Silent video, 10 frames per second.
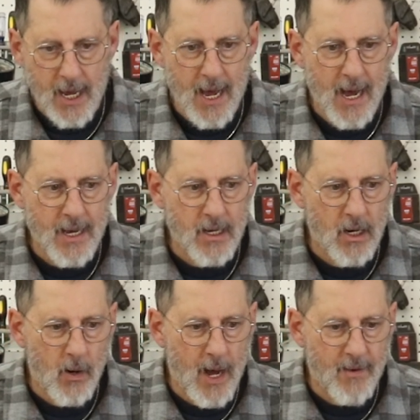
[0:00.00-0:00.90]
Yeah, you
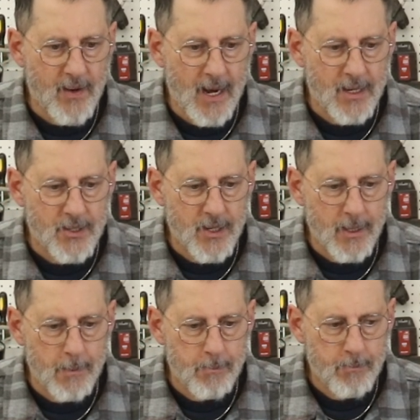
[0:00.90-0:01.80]
know, I've got
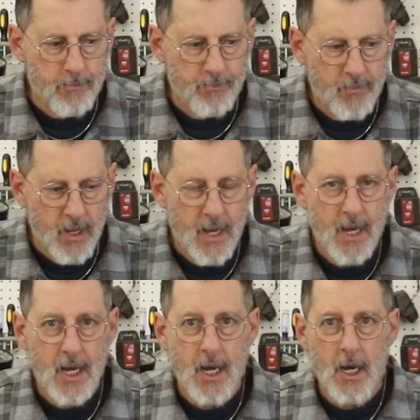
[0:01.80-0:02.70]
um,
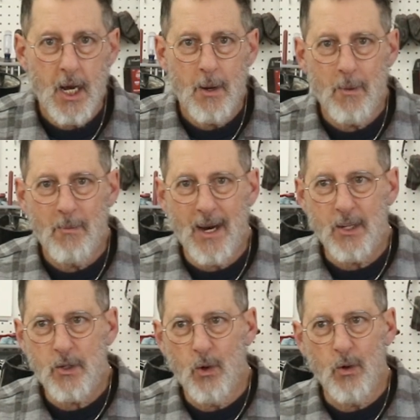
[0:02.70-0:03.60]
my
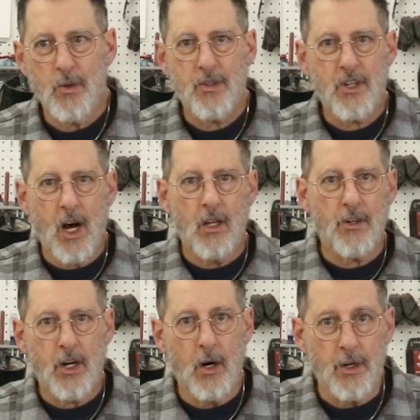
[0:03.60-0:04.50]
tools
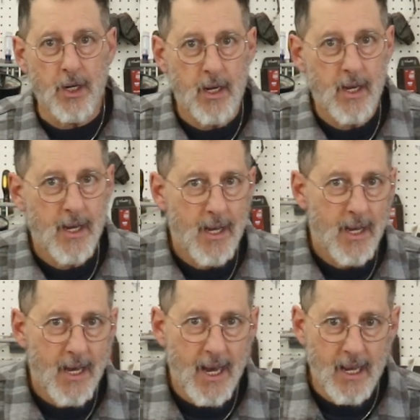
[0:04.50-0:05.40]
color coded
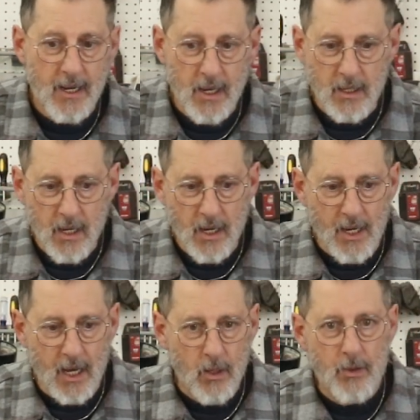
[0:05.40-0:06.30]
and a, a,
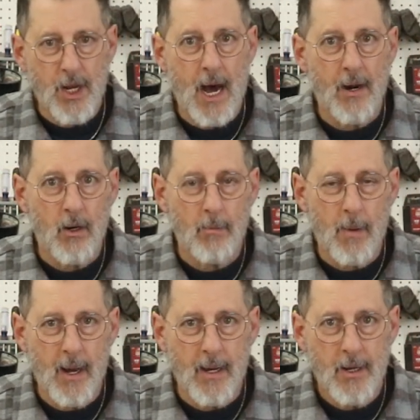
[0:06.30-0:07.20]
yellow dot on
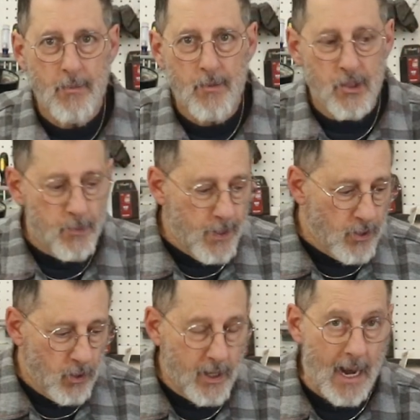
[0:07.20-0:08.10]
my
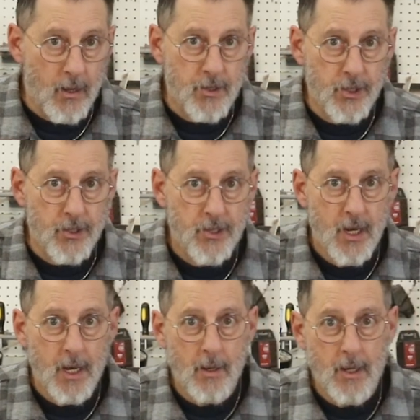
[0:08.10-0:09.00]
spindle gouges.